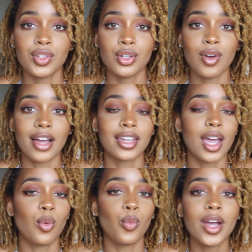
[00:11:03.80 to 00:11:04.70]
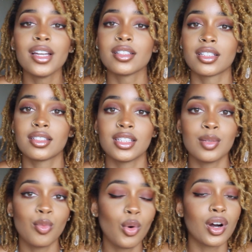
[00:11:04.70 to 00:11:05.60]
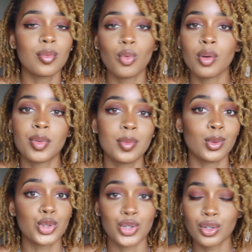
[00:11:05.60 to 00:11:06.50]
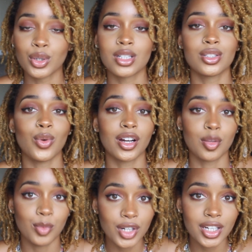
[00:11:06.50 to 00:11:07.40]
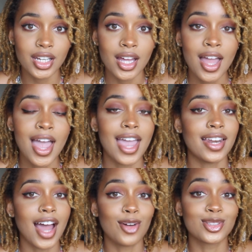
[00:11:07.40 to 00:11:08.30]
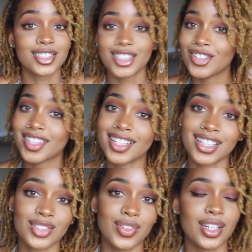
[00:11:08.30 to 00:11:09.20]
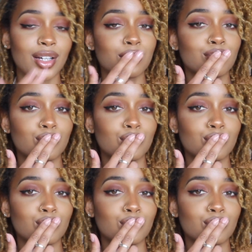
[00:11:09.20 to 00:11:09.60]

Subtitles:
you. I can't wait to see more and more people trickle into our community, and I will see you in the next video.